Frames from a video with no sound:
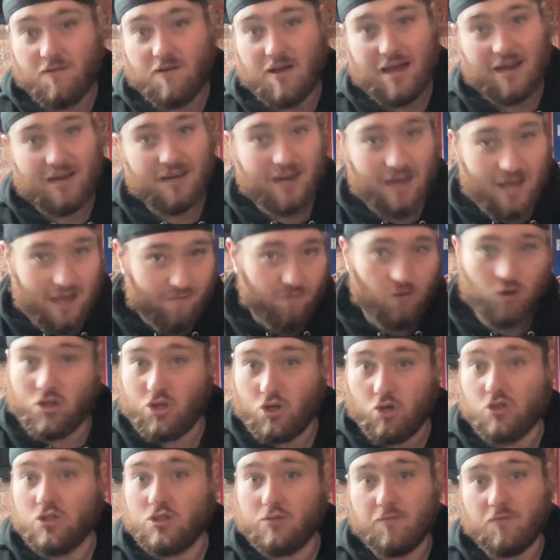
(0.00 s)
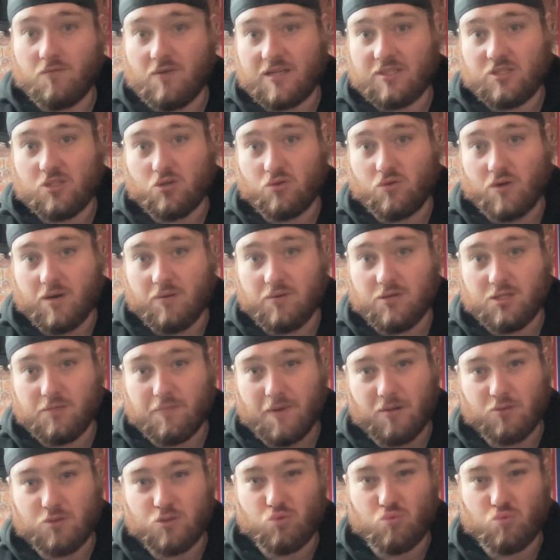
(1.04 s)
And I've got the Ultimate Wrestlecrate, which is about